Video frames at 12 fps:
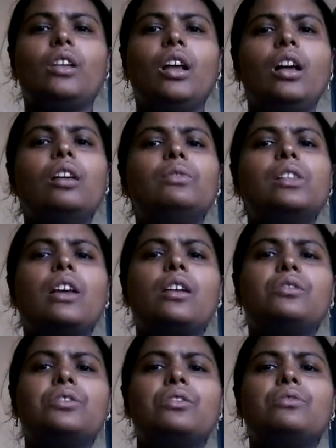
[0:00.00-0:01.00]
I will
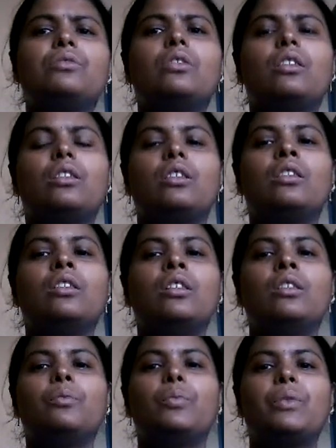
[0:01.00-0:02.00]
continue
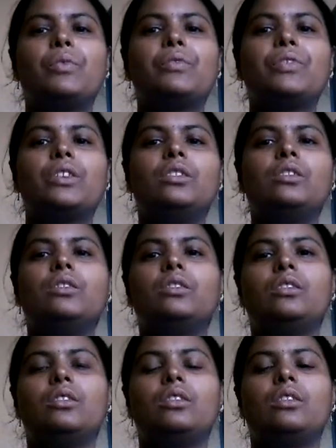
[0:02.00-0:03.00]
if further
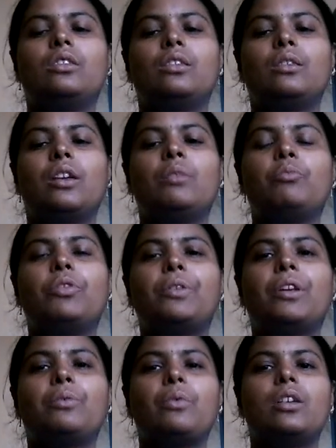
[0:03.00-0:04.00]

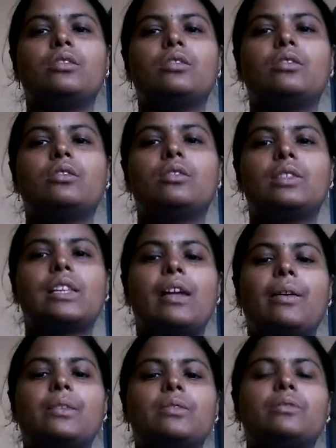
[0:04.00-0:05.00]
important questions
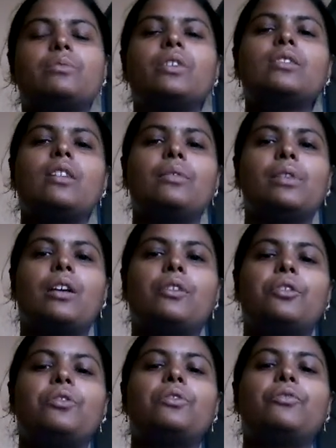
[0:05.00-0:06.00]
arises means I will
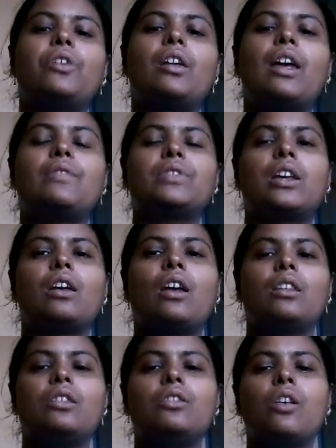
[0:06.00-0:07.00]
continue. If you are asking
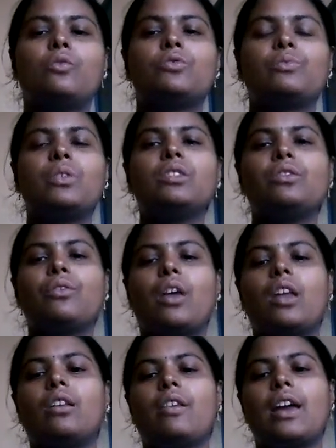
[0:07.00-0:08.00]
any doubts means you
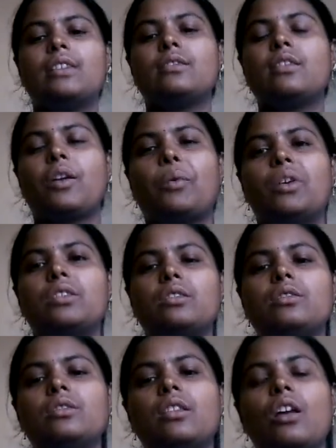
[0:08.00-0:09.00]
can raise the
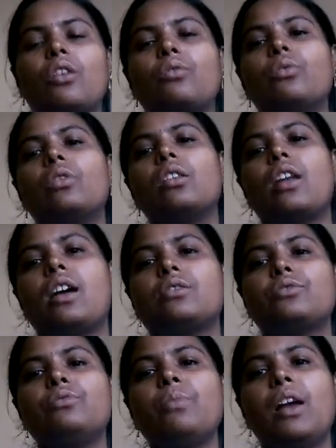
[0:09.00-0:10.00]
questions in your Google
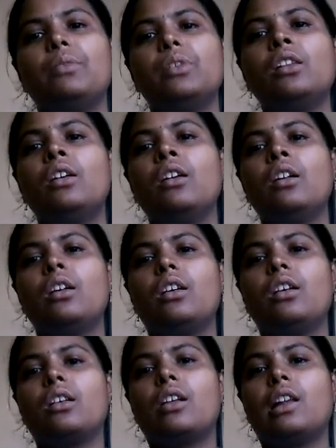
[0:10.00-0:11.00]
Classroom. I will
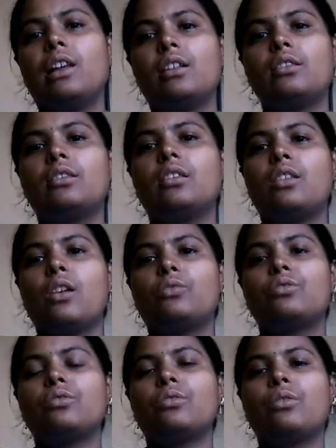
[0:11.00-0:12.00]
clear the
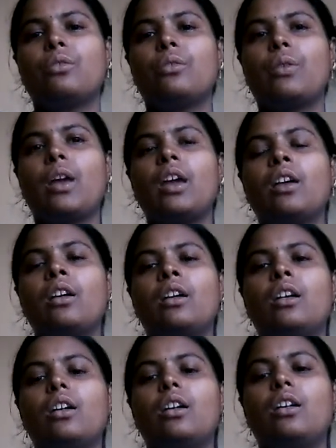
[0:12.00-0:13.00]
doubts. Okay,
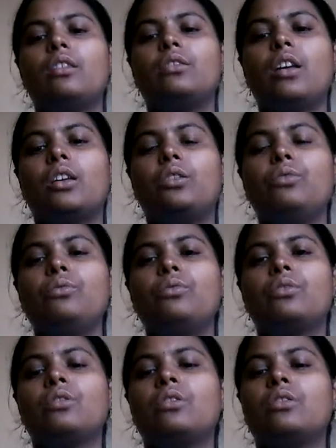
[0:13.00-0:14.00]

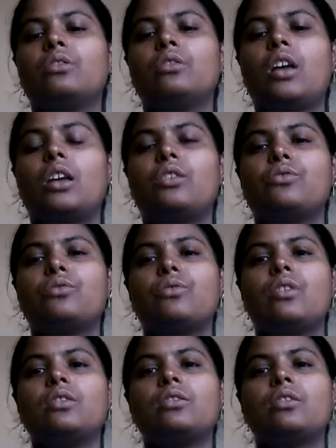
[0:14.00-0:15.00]
thank you
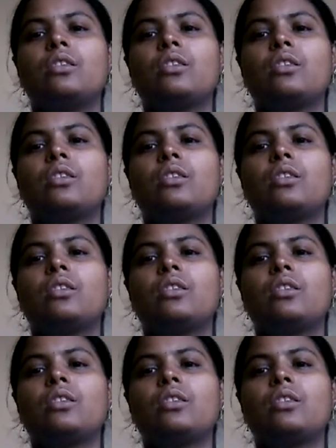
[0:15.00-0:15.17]
students.